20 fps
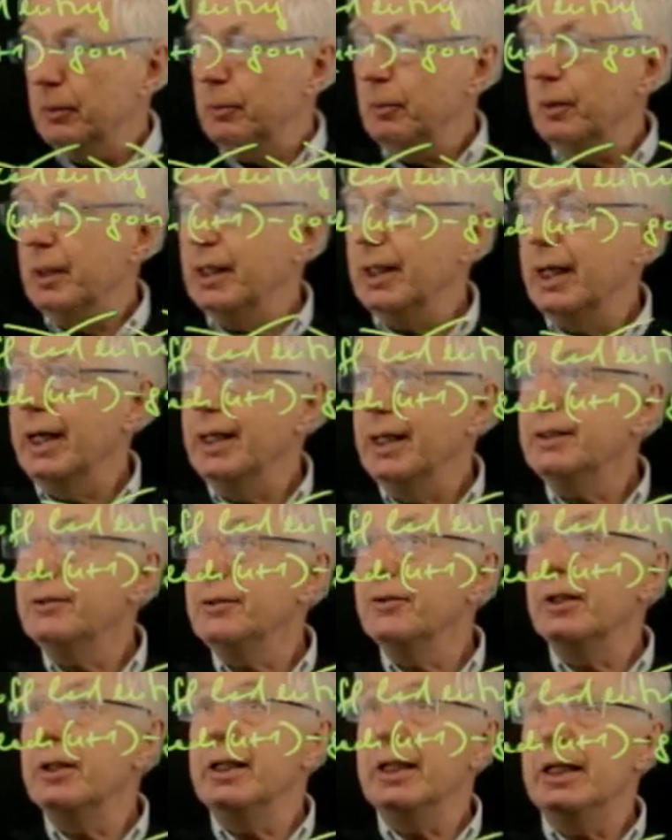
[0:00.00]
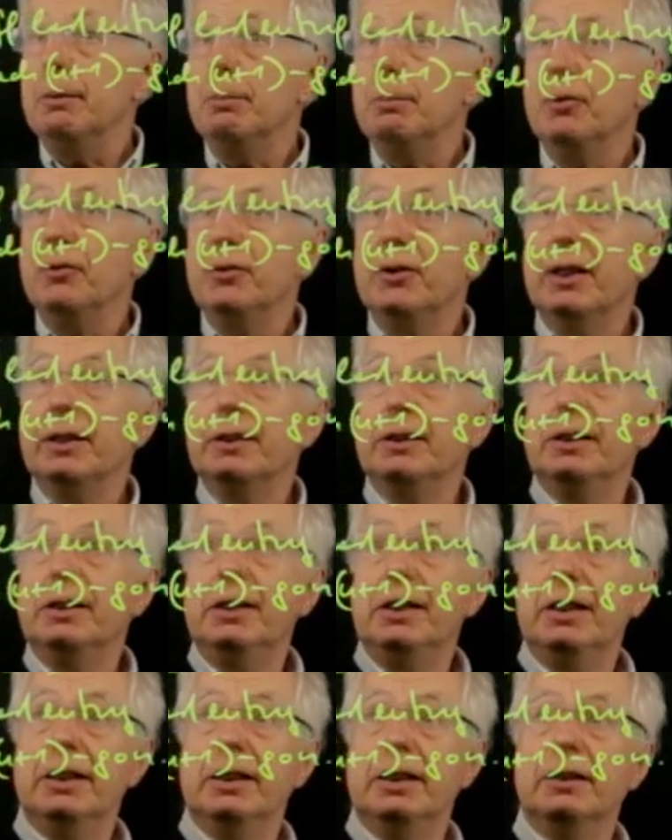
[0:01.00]
we write the label set
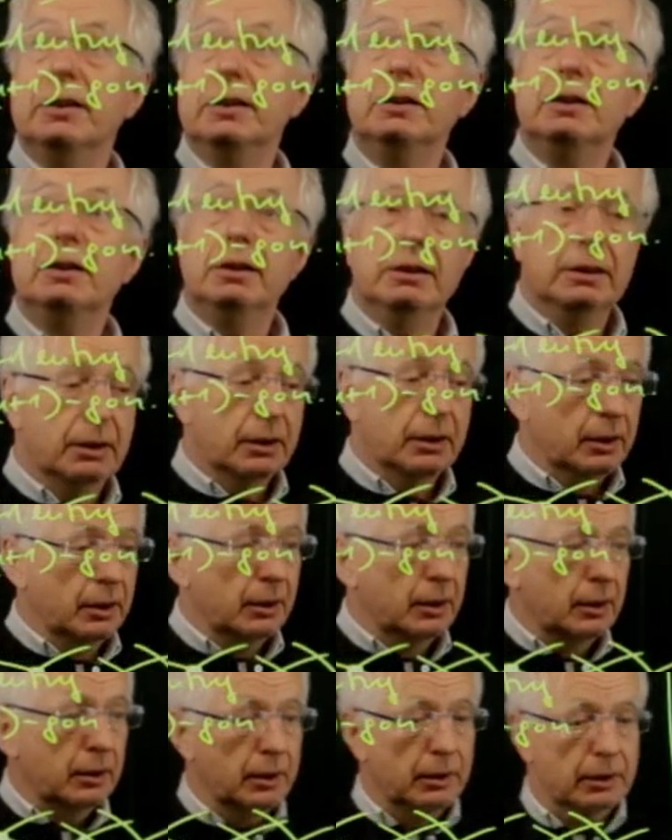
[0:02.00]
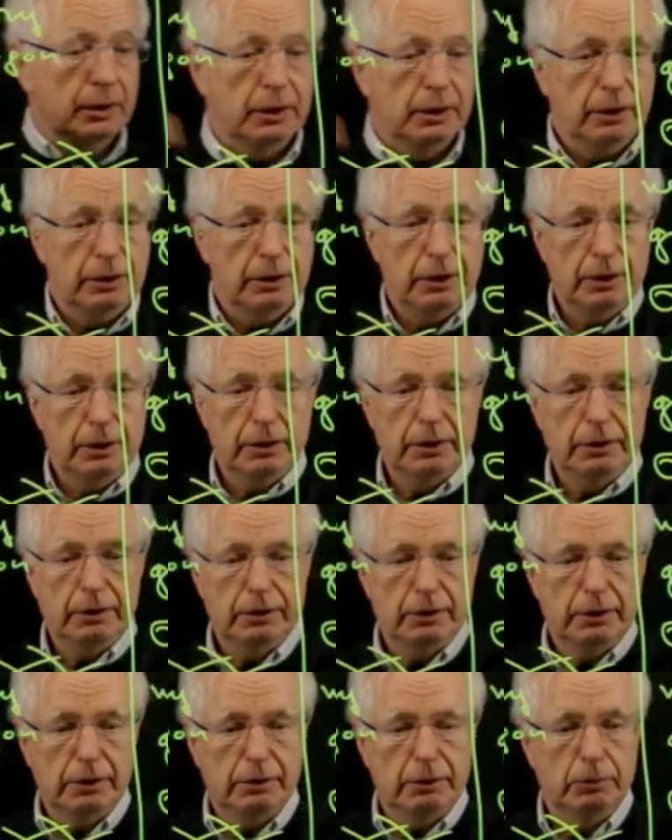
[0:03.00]
here, uh,
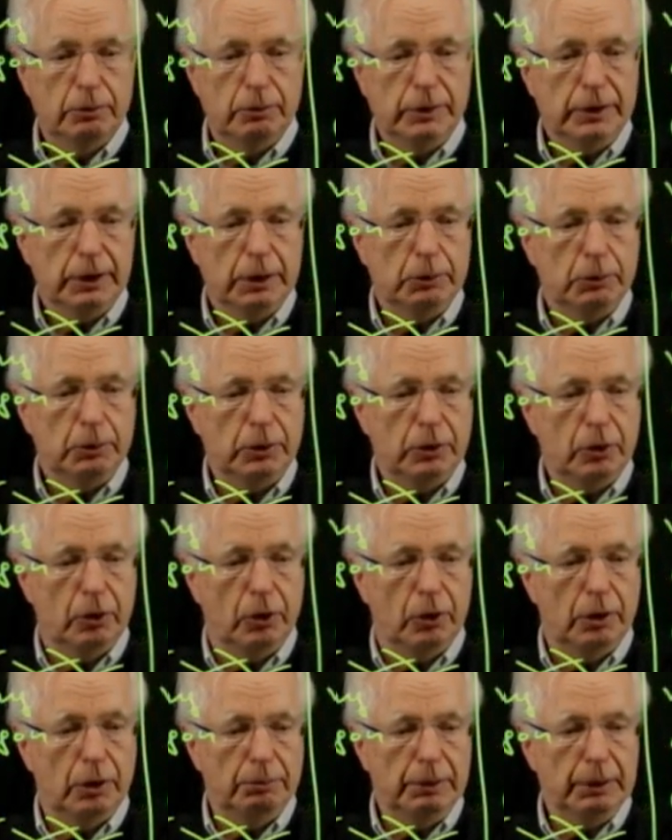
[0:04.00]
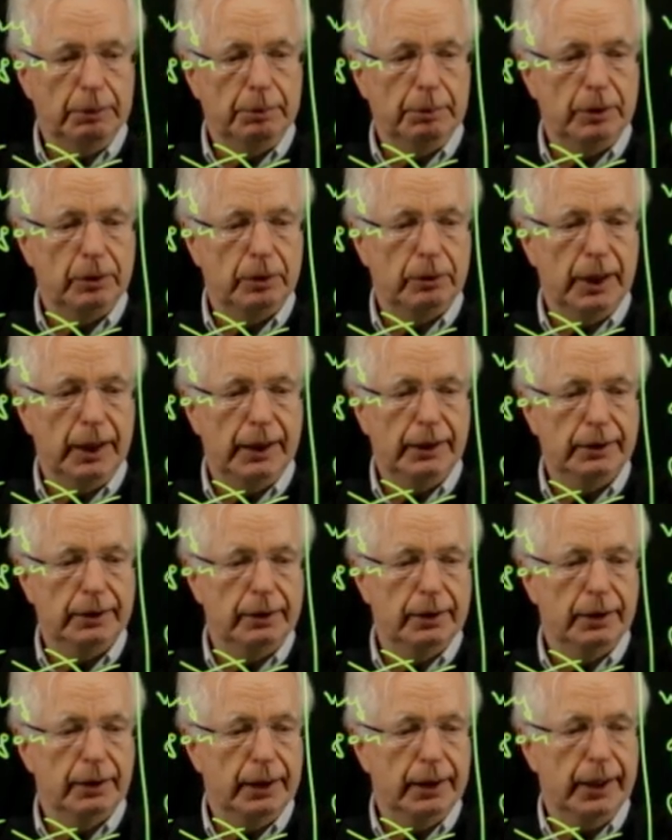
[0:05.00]
which I would call maybe right
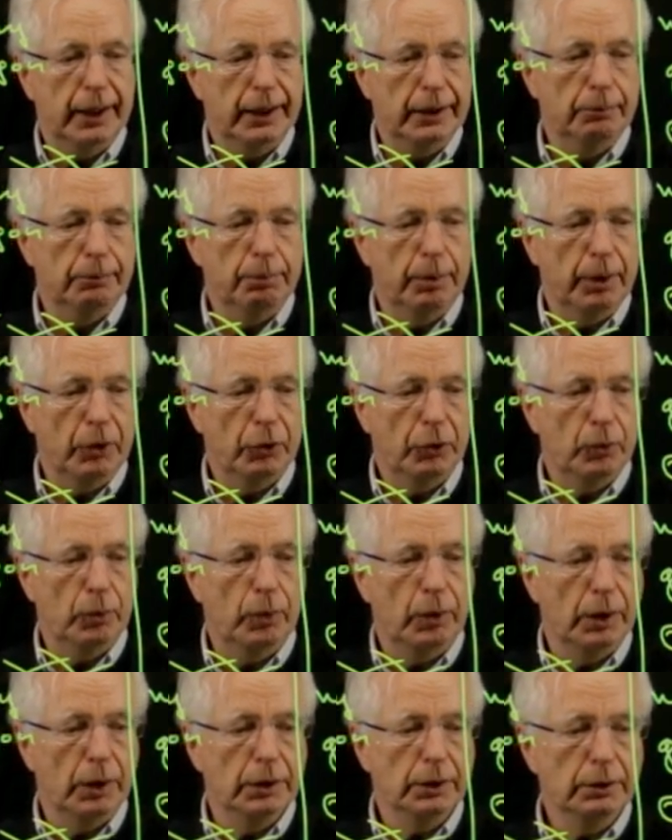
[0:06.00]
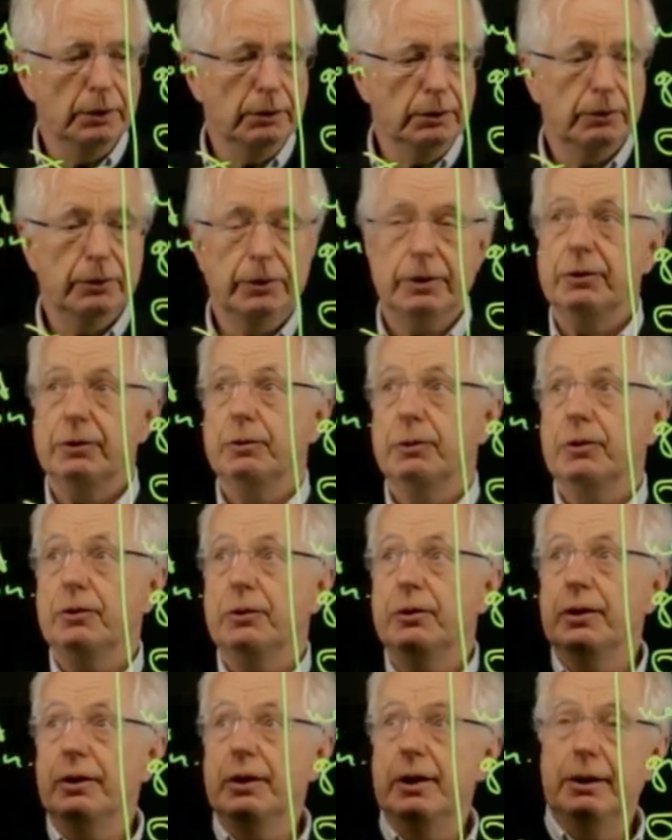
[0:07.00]
n plus 1, this is
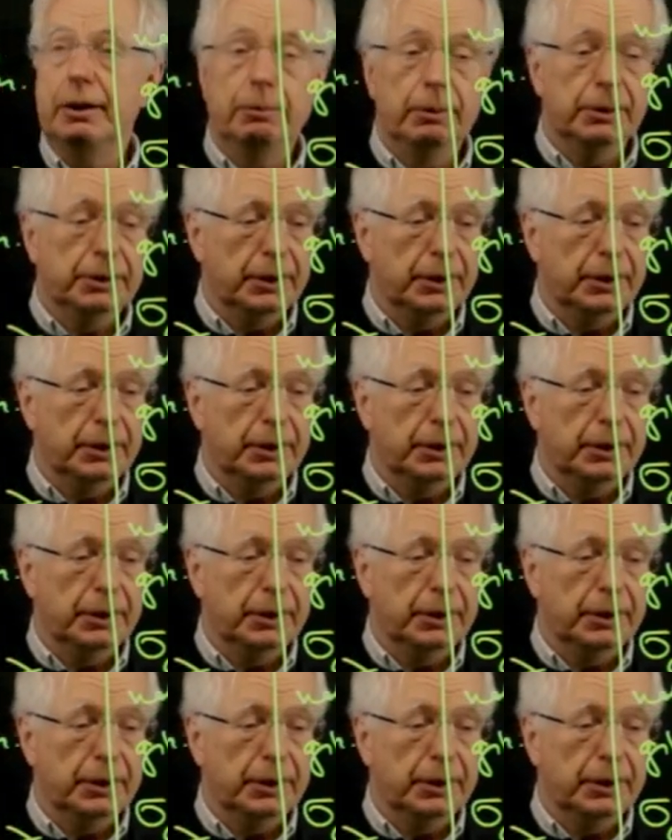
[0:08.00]
the label